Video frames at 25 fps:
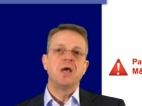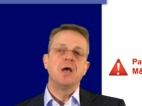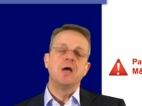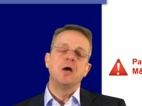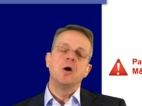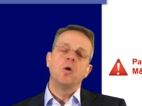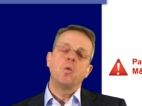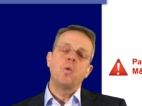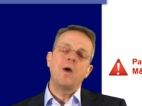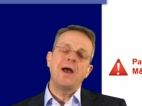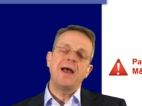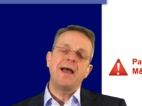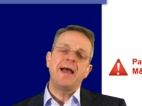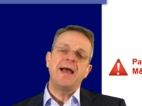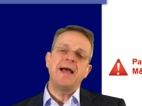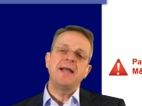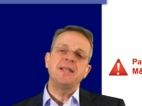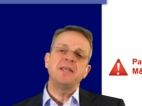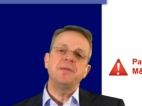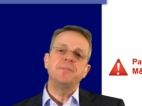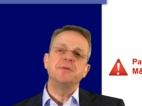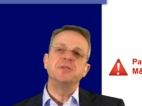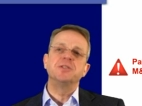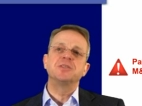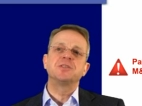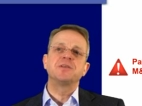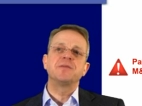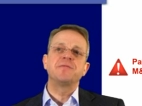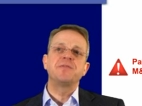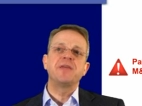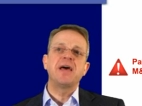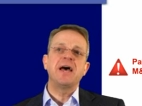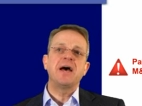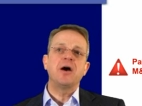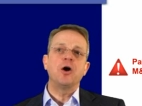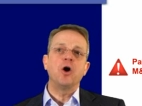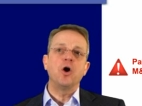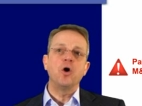where elements of
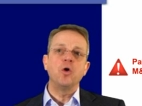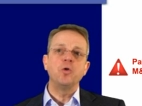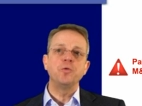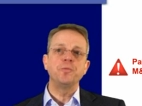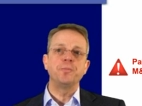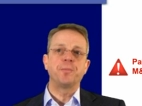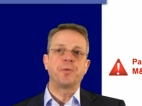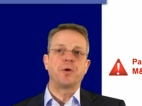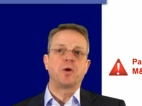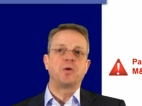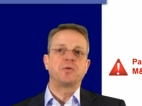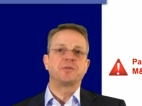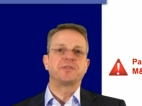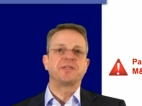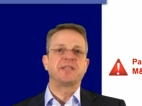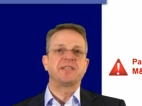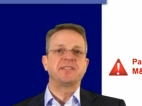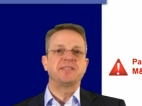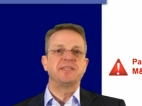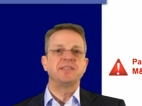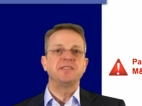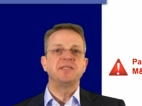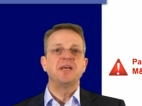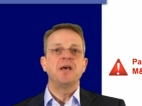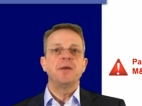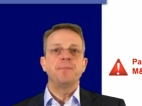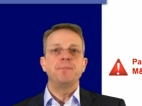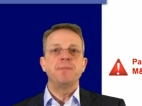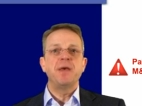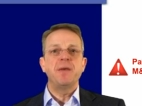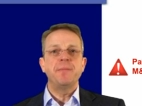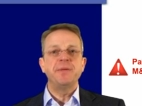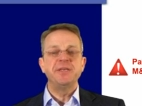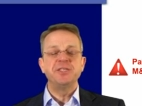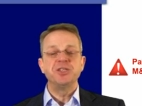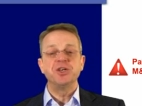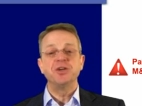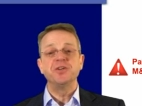their own processes may
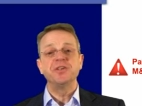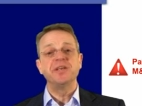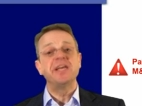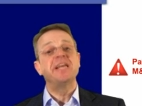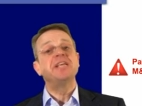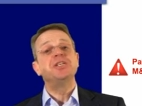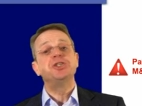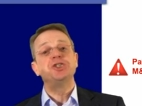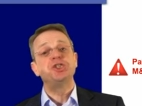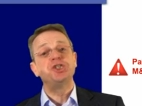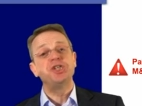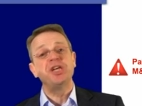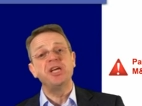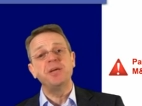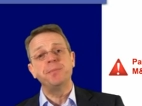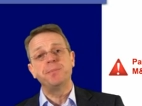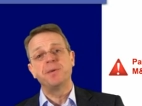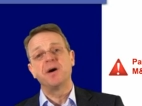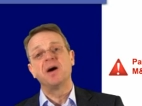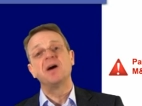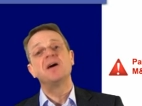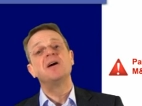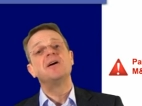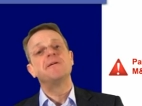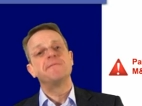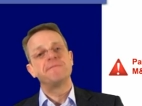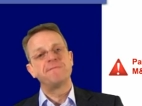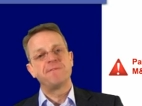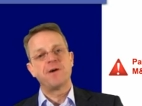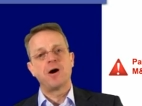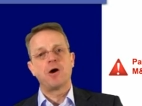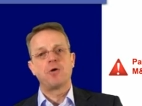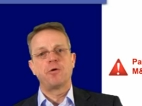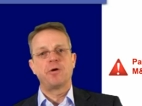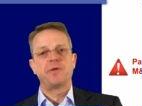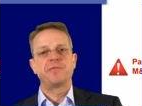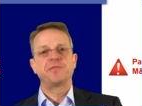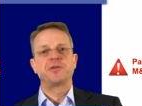be done in cheaper,
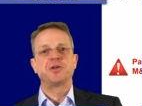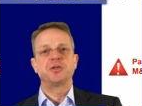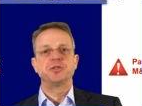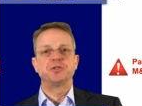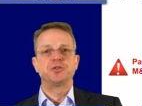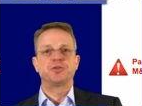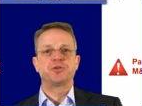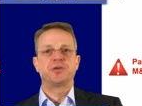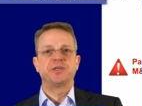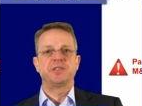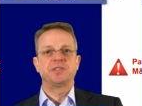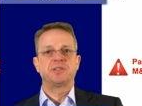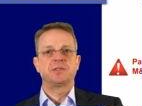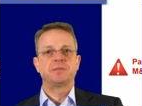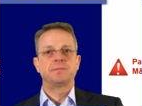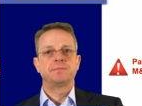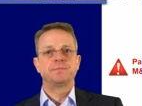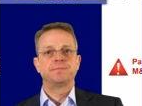far-off countries.